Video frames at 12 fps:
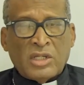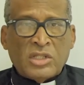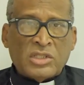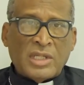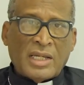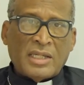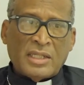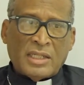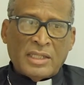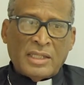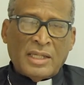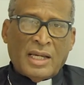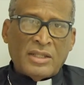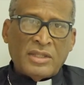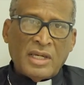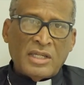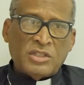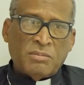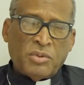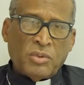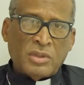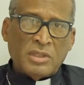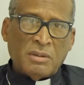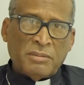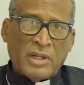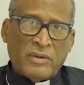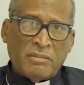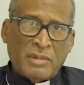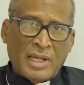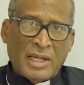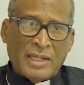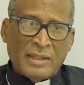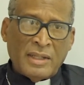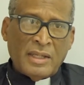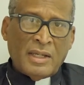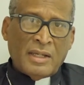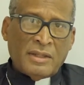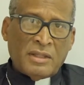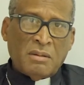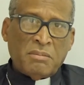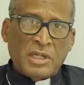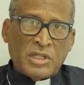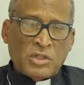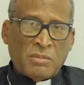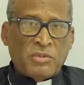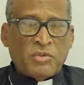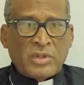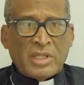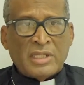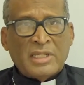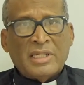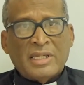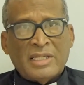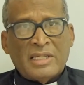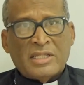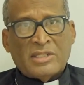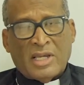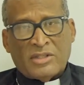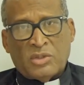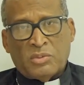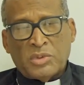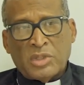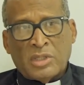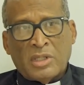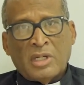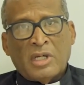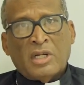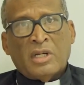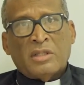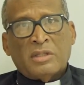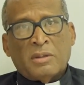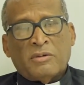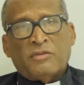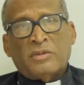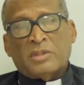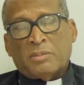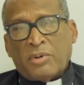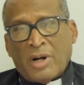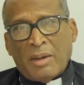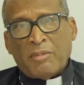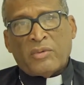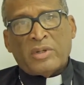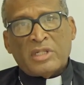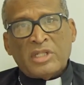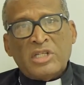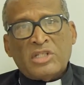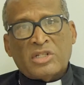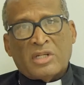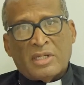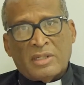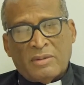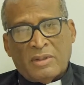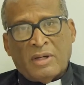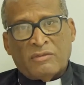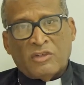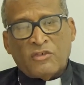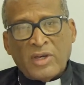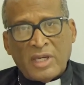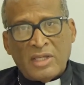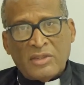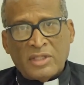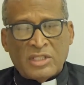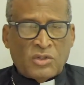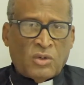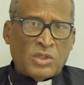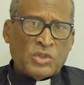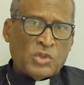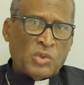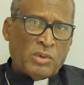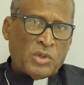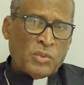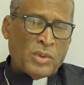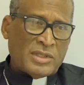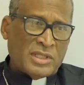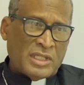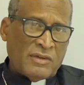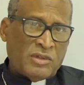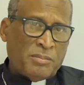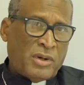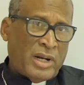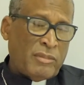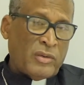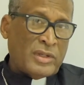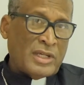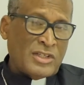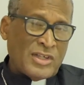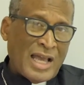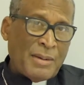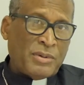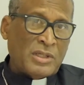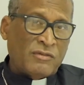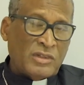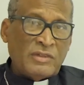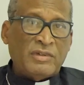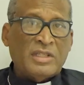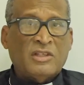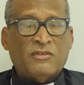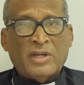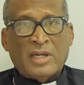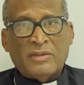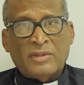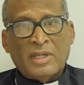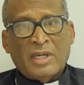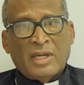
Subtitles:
Secondly, I think it's important to bear in mind that the bishop really is, as it were, the primary teacher of the faith. He's also the one who has to give the primary example of living the faith,